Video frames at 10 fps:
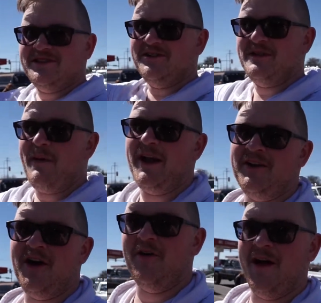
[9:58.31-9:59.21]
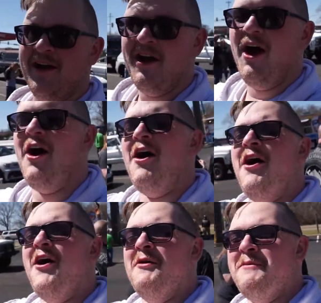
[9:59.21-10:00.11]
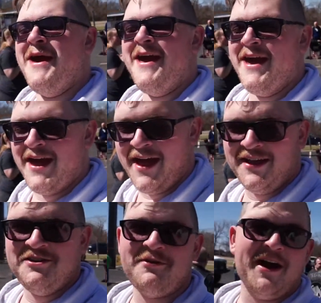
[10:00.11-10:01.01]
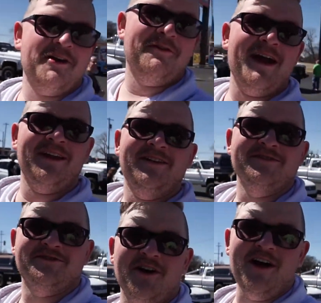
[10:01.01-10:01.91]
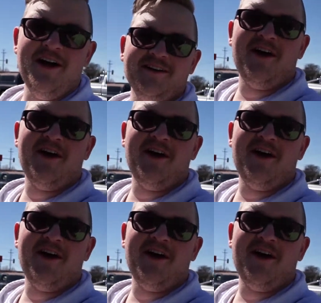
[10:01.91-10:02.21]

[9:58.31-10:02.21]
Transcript: shows up out of nowhere. Oh man, you got a regular truck.